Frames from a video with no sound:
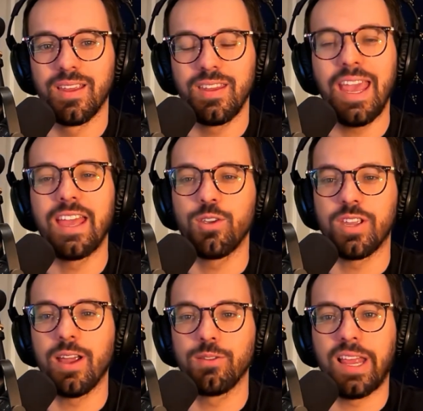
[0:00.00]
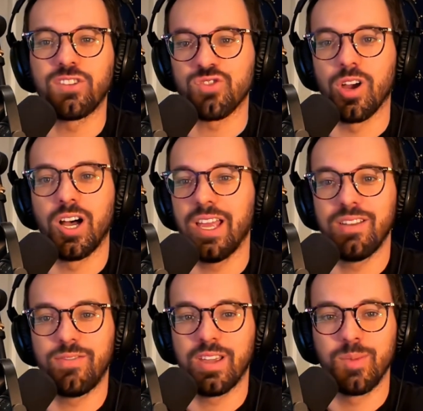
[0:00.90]
Yeah, you can now like draw
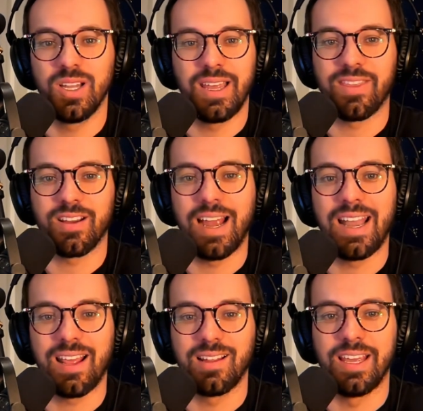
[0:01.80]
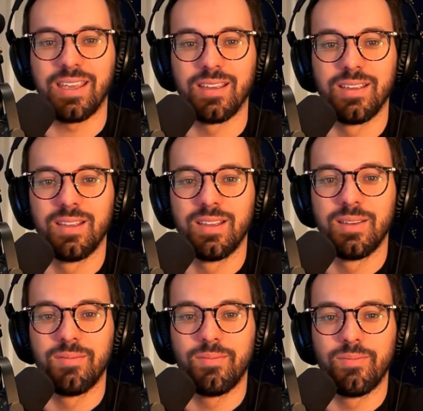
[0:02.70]
in Figma. Like they're adding like
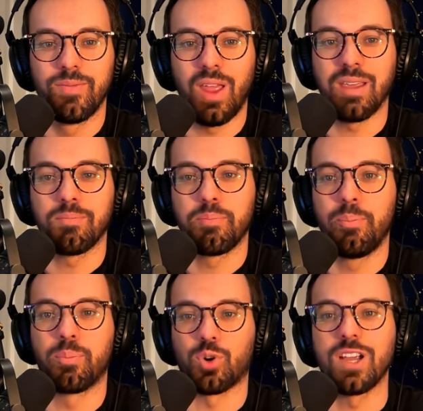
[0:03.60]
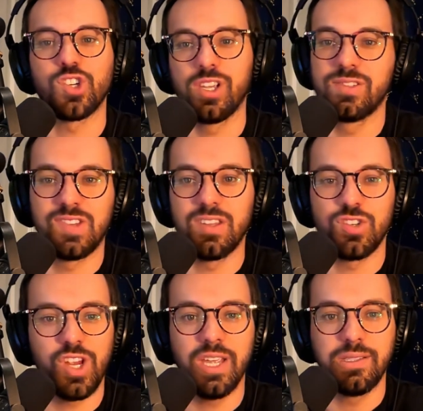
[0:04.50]
brushes and
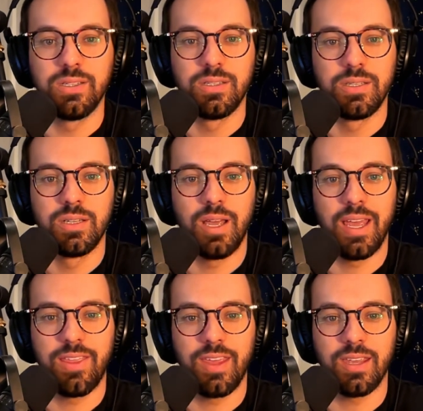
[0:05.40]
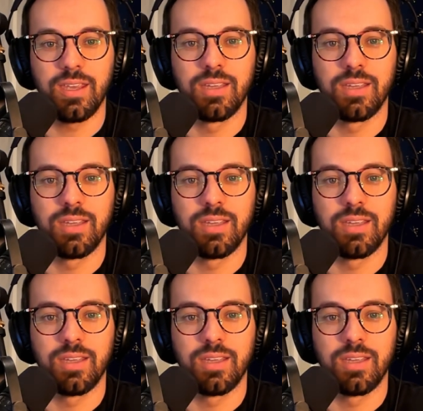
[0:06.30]
shit. I think.